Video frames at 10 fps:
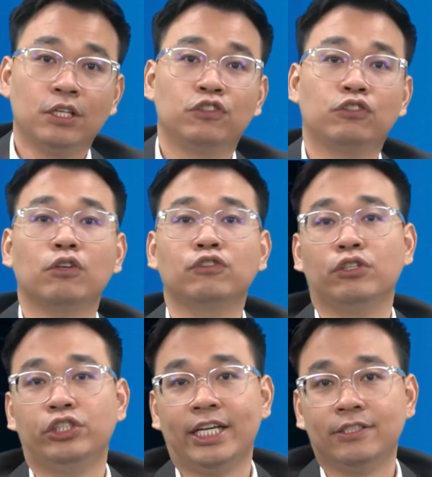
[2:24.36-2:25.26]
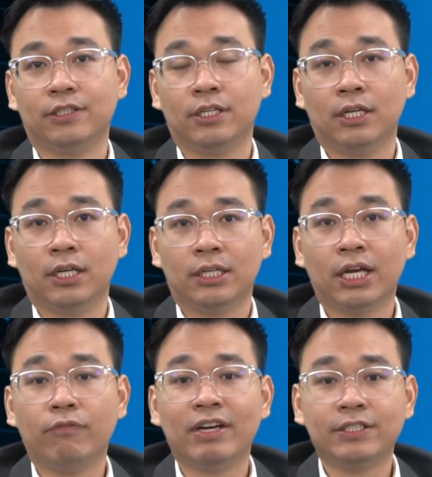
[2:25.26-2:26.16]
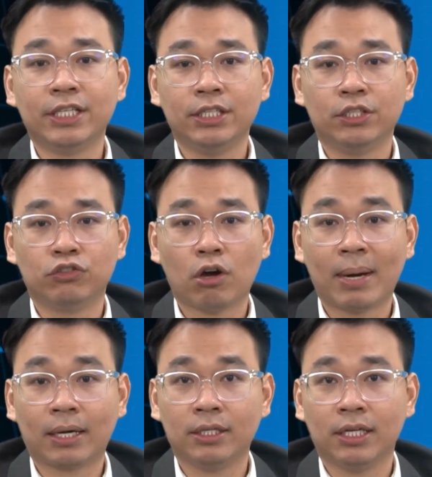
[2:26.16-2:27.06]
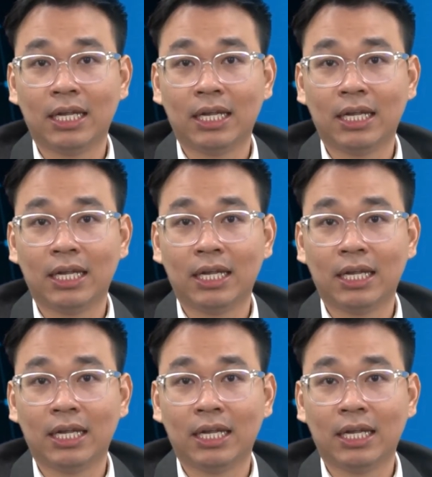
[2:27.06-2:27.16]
Stocks or shares. Now, investing in the stock market